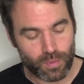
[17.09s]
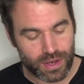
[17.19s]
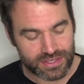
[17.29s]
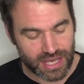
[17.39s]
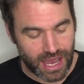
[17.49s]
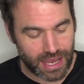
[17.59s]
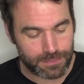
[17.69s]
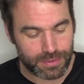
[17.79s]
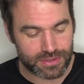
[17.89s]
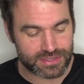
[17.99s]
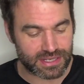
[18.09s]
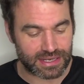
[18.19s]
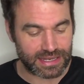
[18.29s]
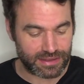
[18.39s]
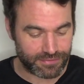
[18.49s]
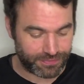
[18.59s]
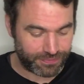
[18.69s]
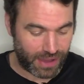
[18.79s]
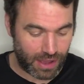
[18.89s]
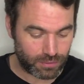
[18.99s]
which I personally
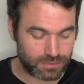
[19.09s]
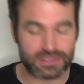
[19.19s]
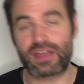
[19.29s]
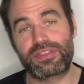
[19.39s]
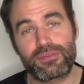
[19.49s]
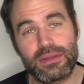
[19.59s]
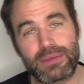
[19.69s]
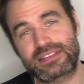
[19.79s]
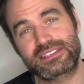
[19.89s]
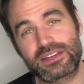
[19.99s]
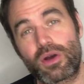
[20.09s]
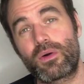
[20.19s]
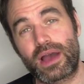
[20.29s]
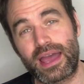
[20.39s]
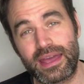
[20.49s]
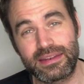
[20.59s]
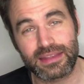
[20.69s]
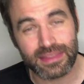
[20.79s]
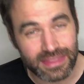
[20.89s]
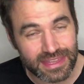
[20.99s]
found 3 months ago,
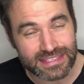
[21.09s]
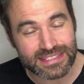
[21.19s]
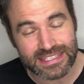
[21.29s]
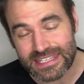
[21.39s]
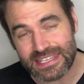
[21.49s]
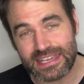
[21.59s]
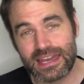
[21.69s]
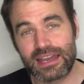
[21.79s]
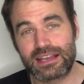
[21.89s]
and this tea